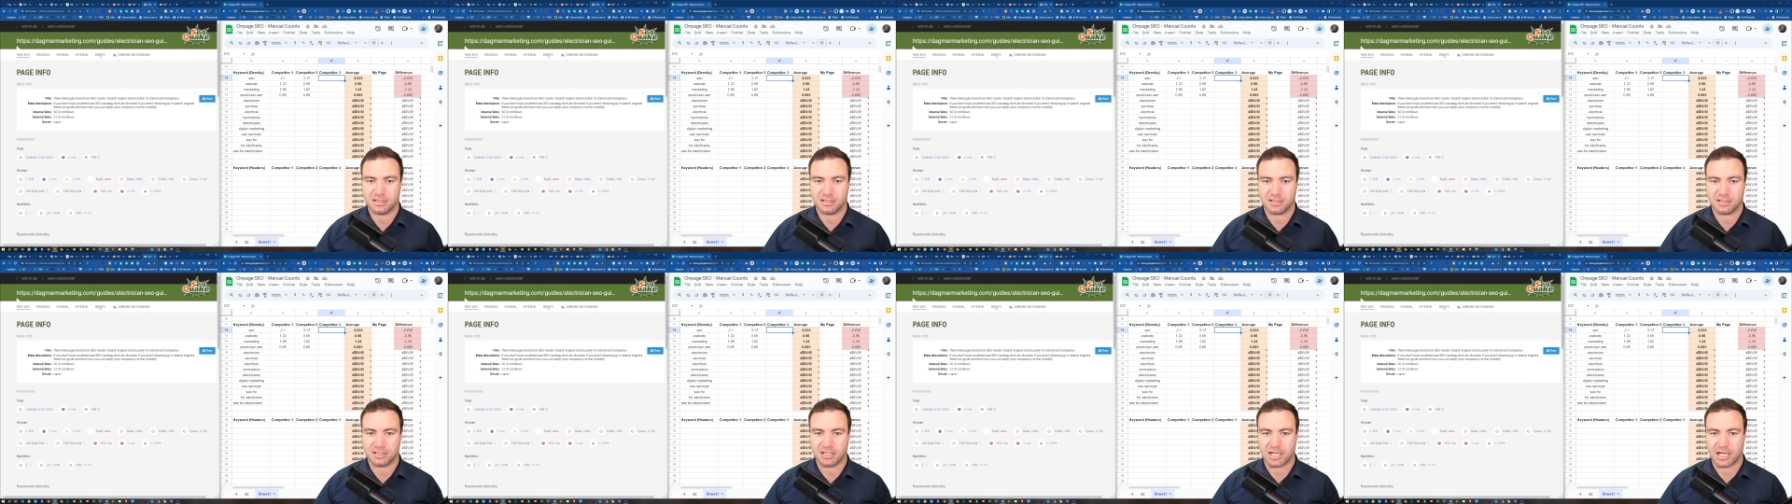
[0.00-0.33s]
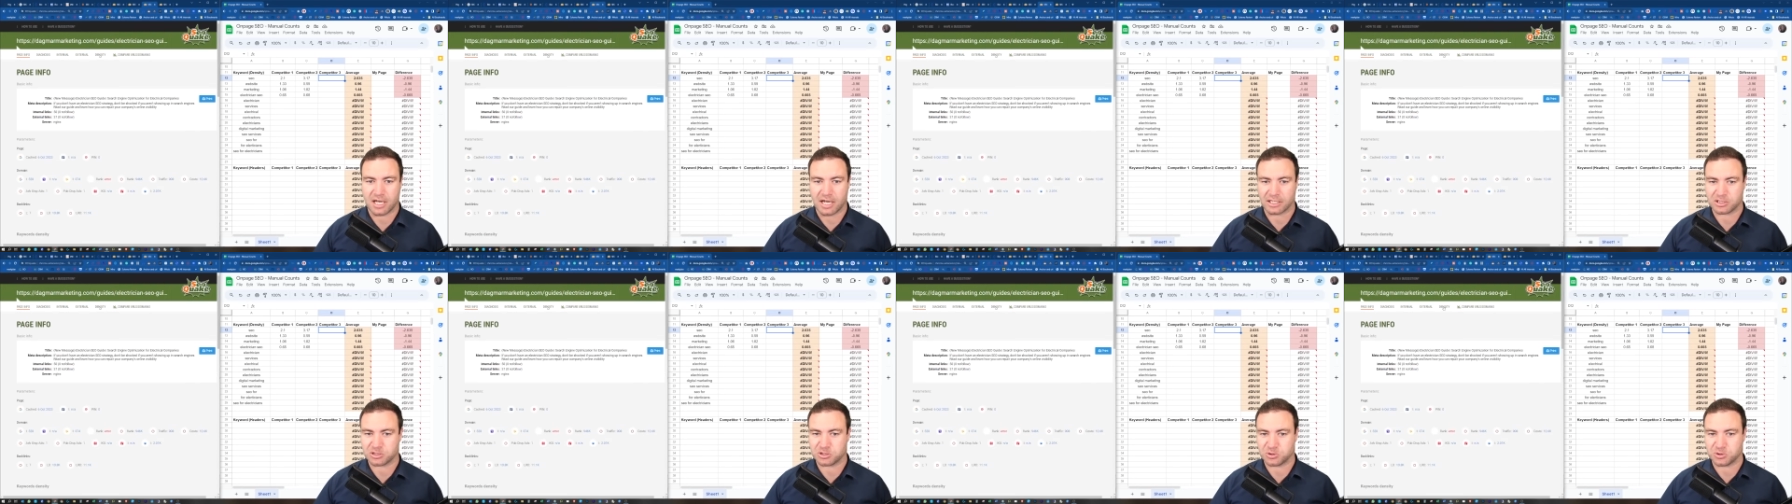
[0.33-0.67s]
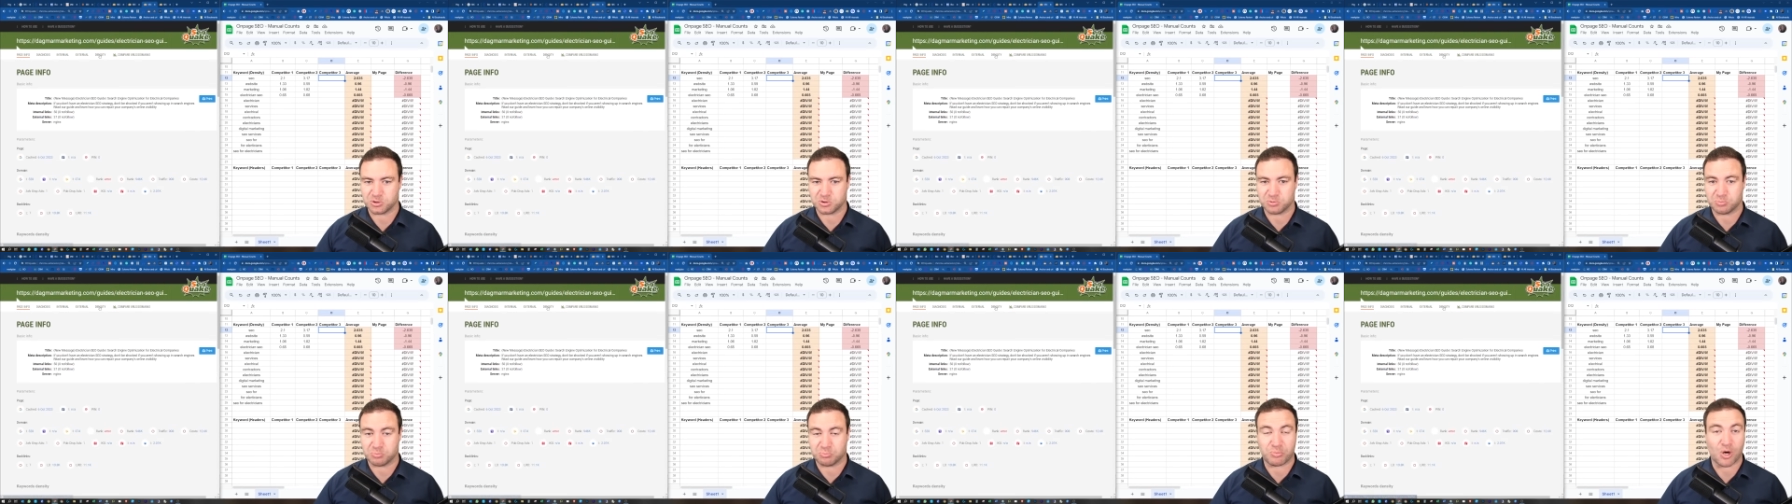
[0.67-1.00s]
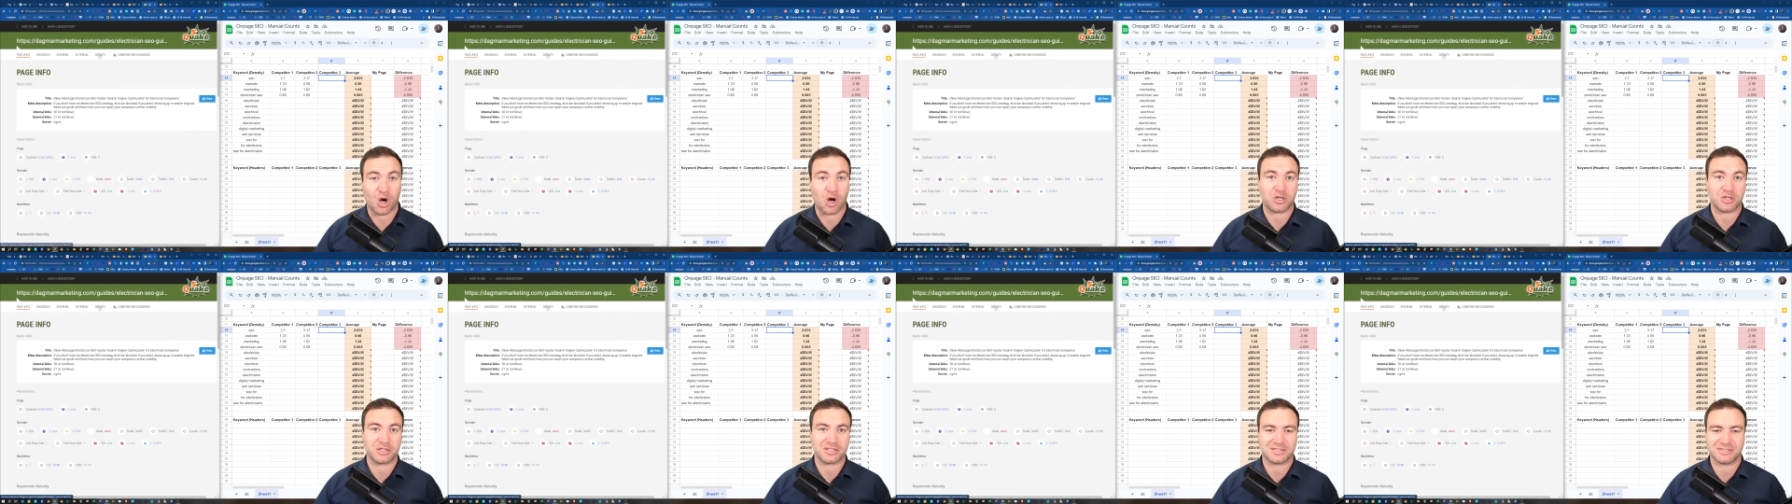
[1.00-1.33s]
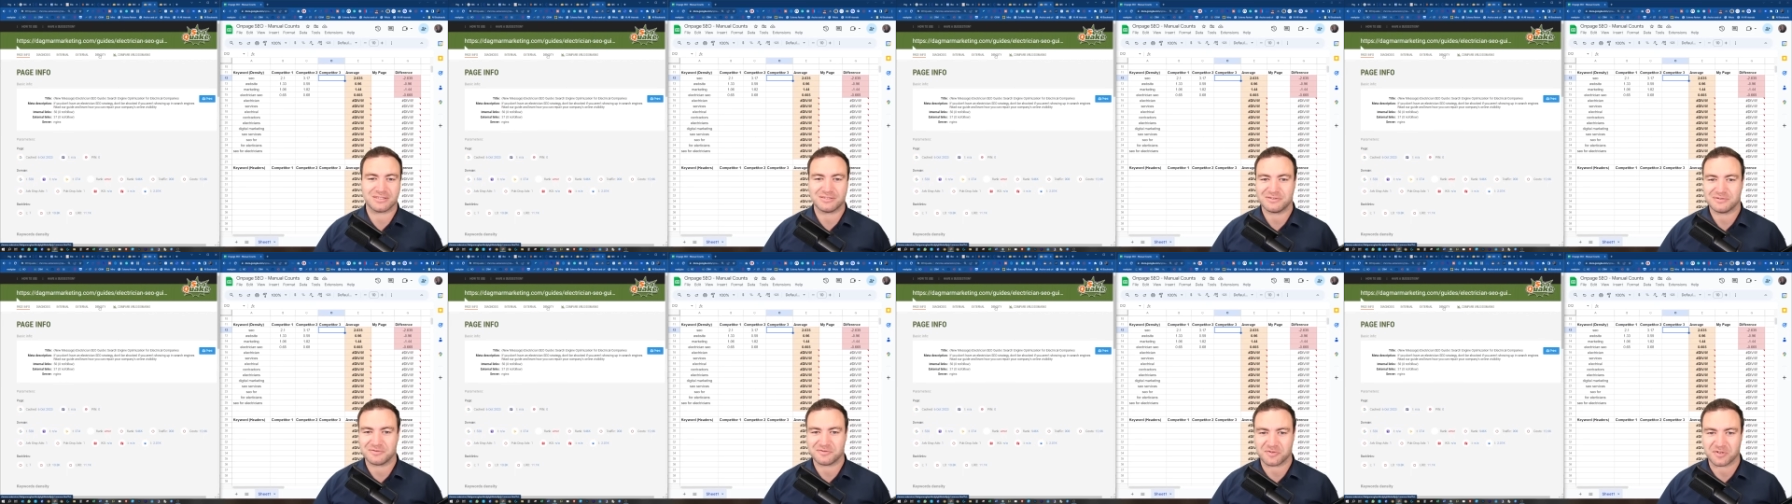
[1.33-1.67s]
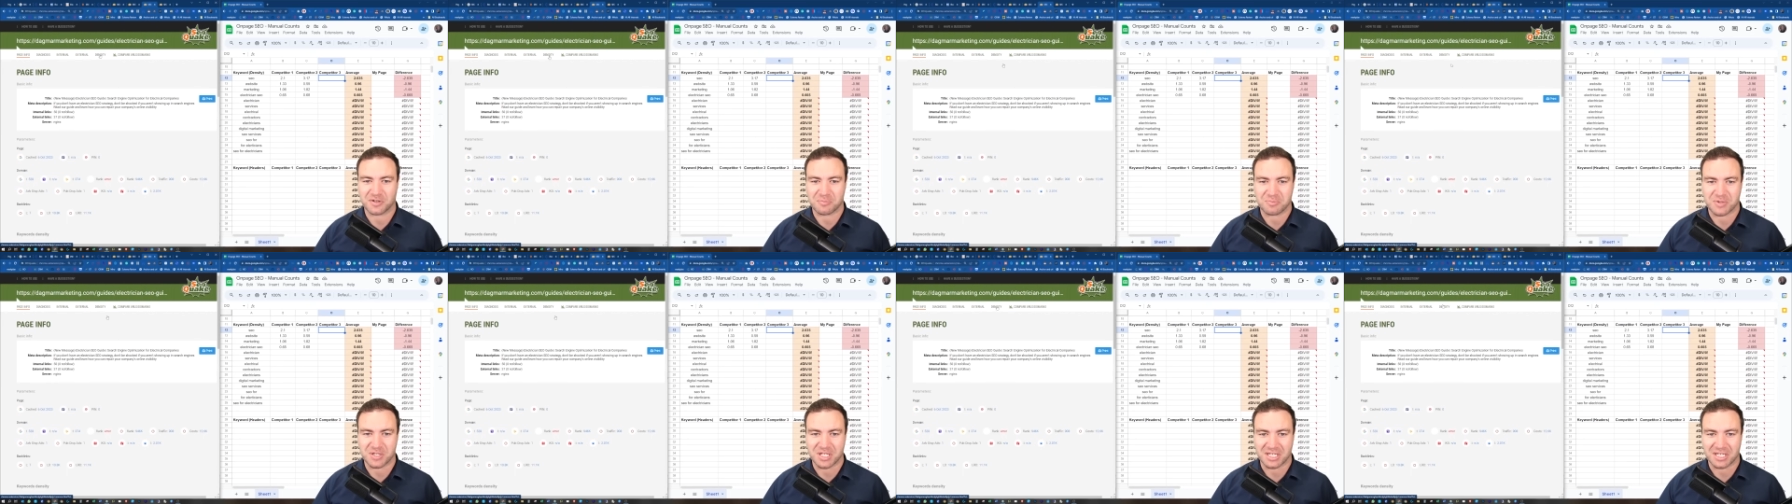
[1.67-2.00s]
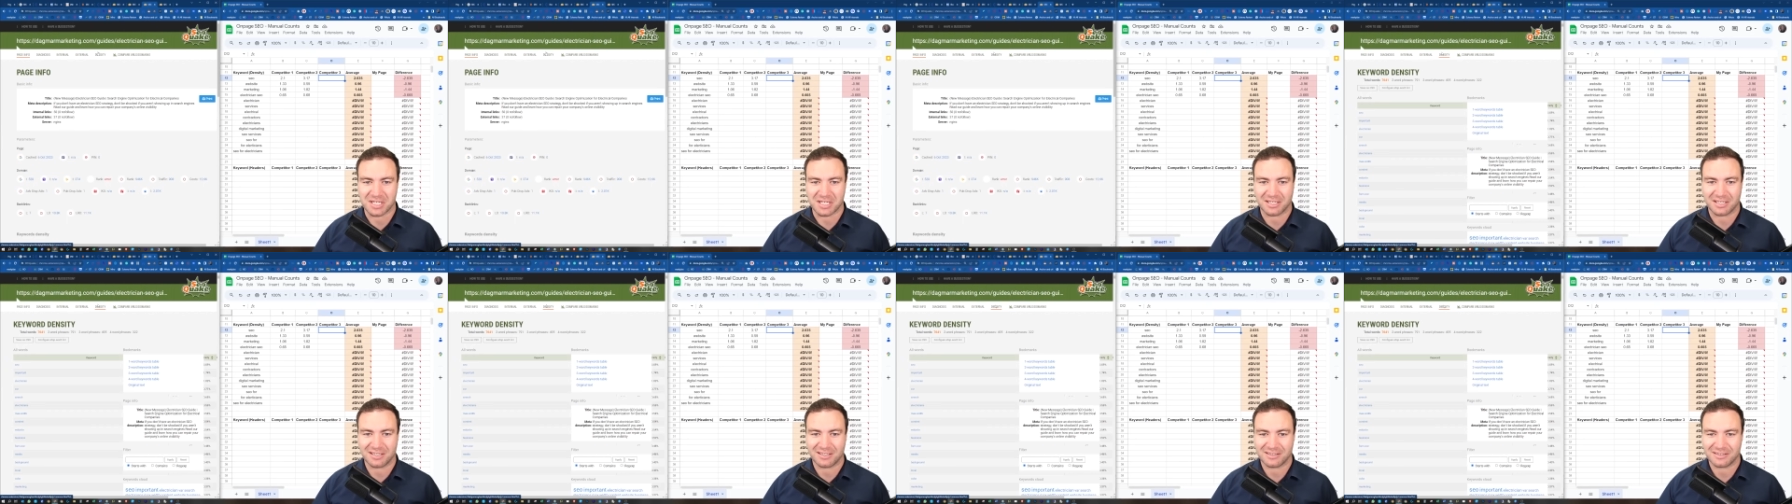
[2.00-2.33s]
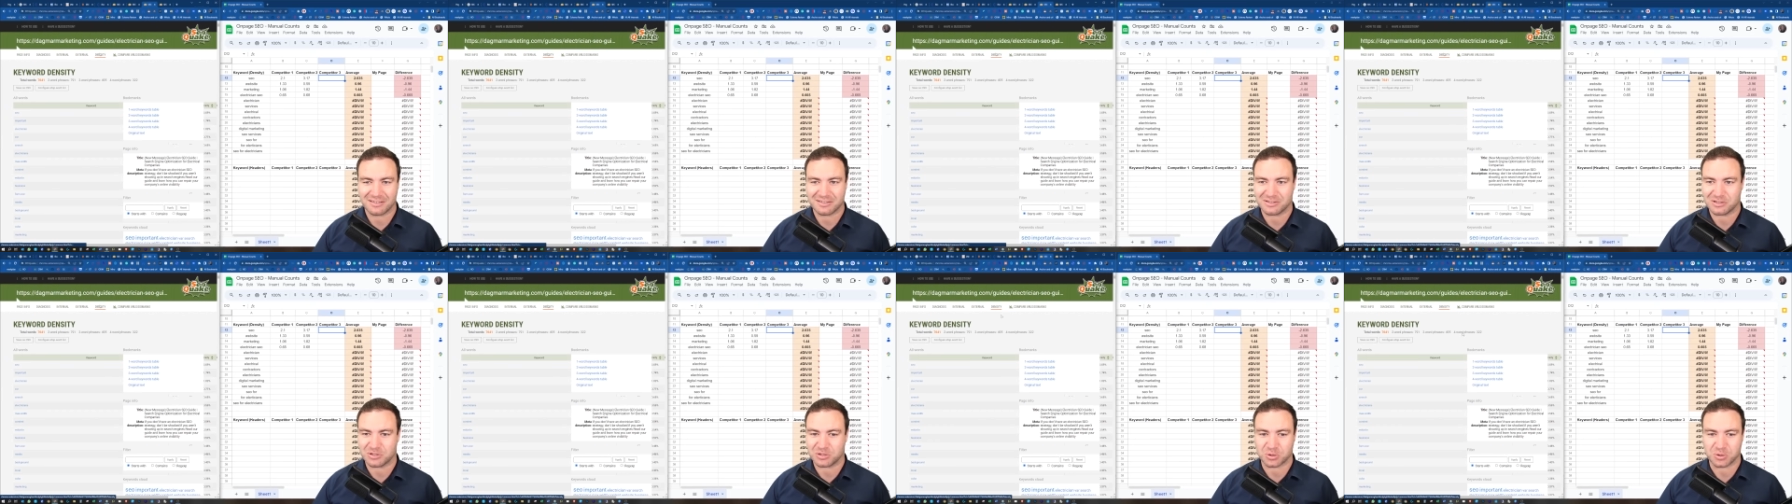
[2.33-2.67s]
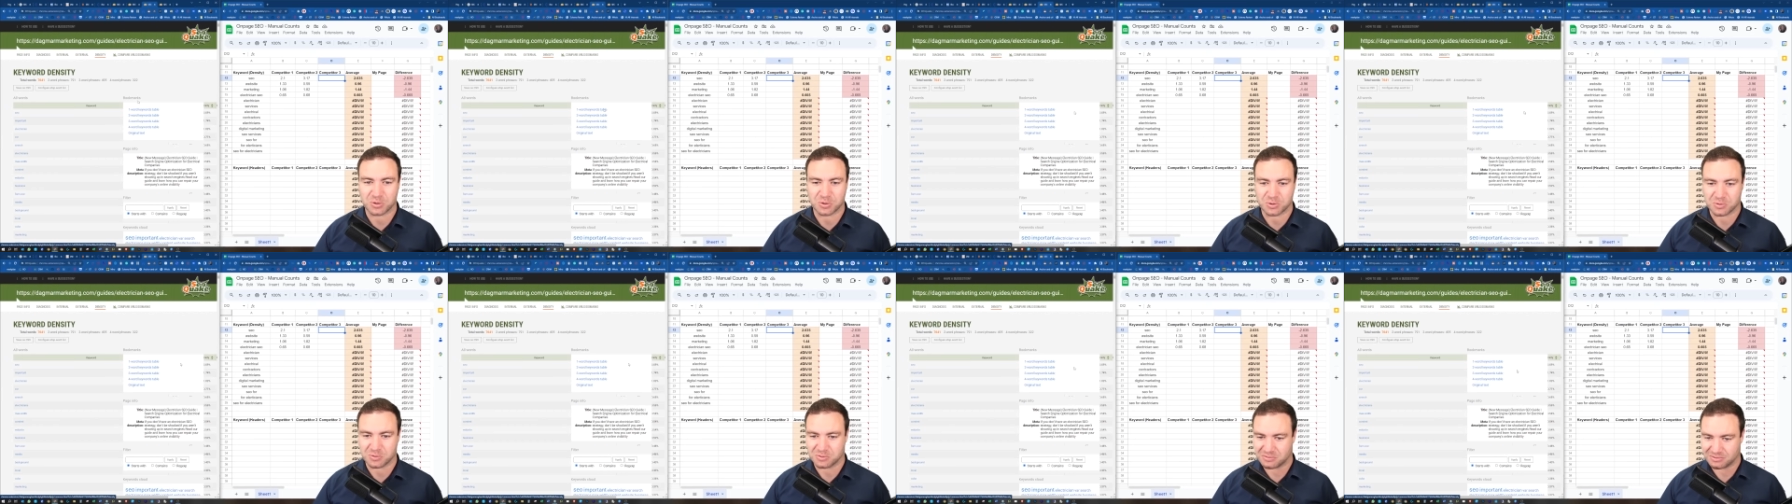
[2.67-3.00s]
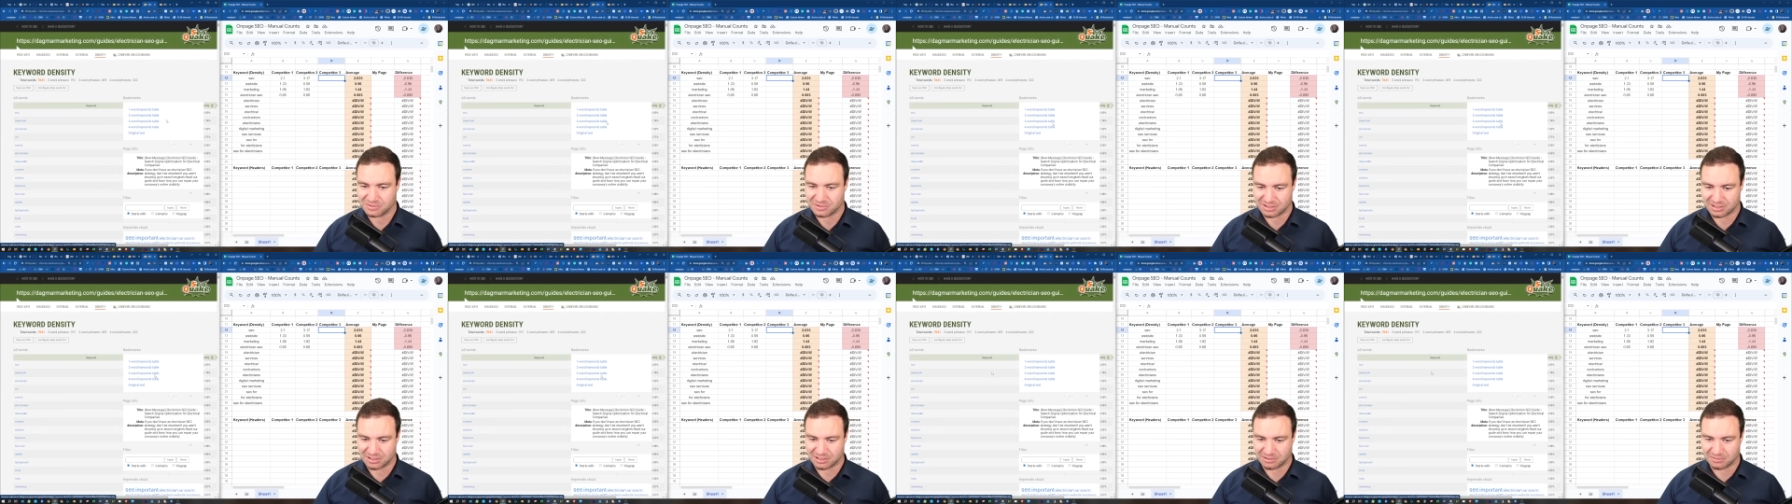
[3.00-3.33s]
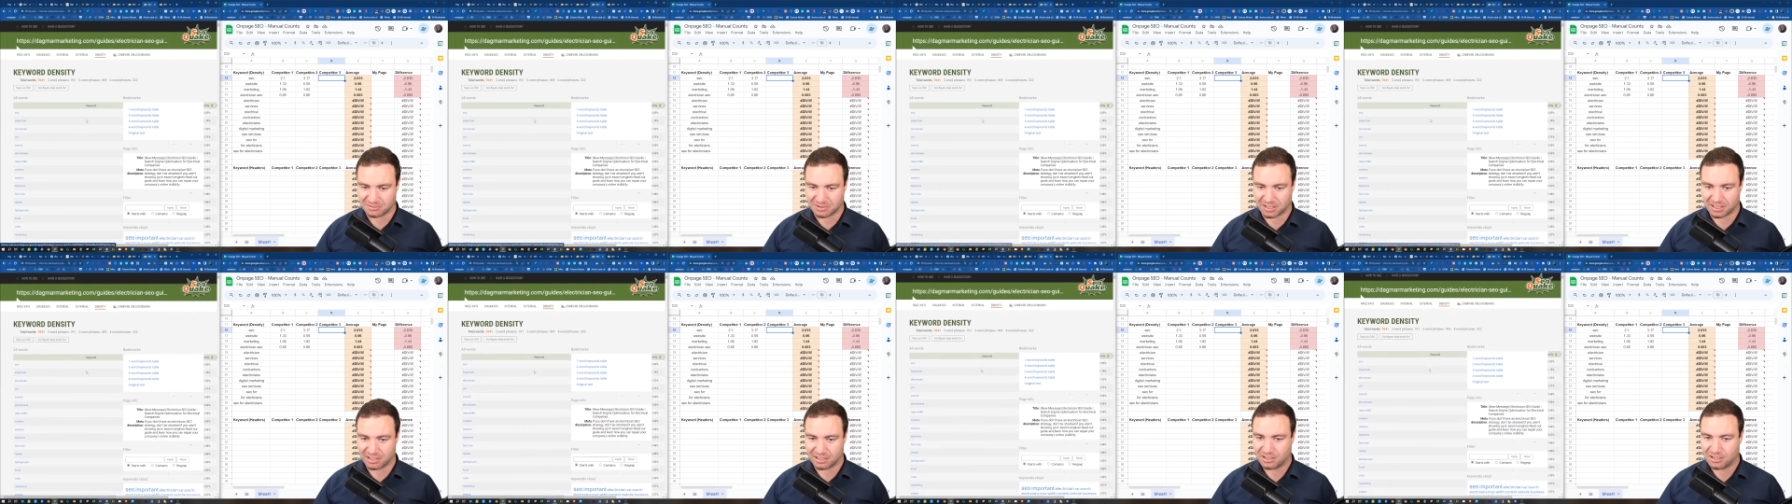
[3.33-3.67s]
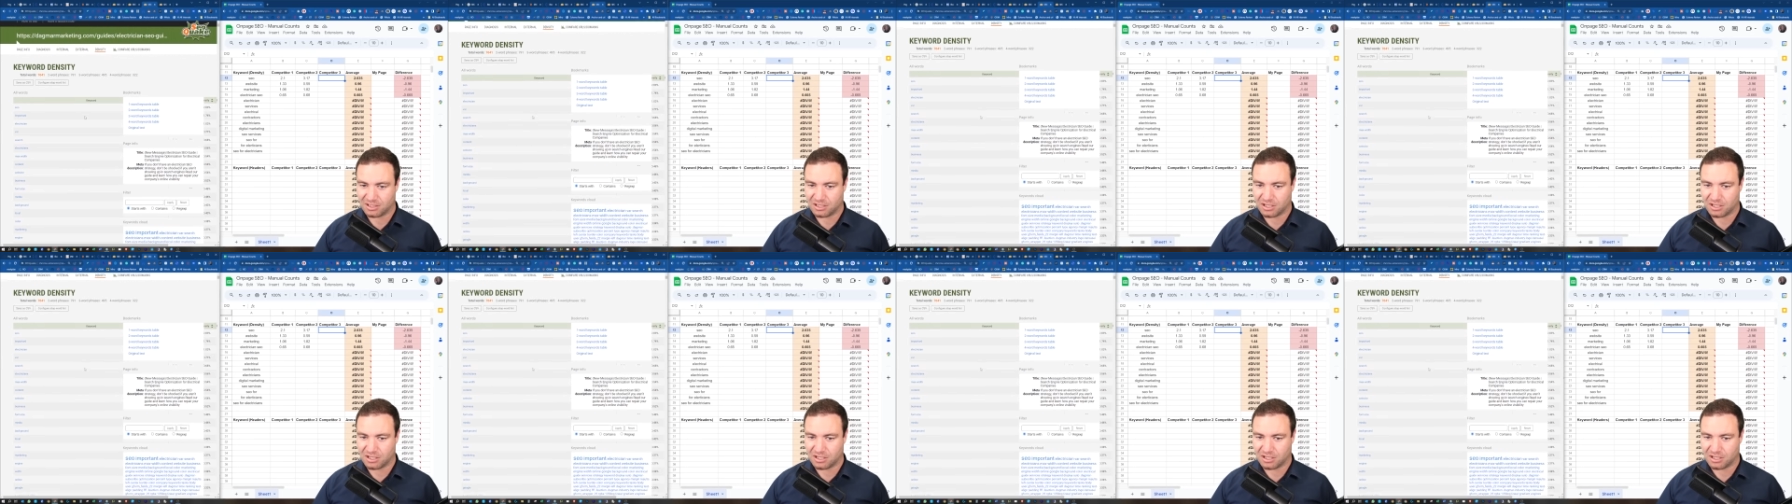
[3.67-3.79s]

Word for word: The actual box from the tool is in the way.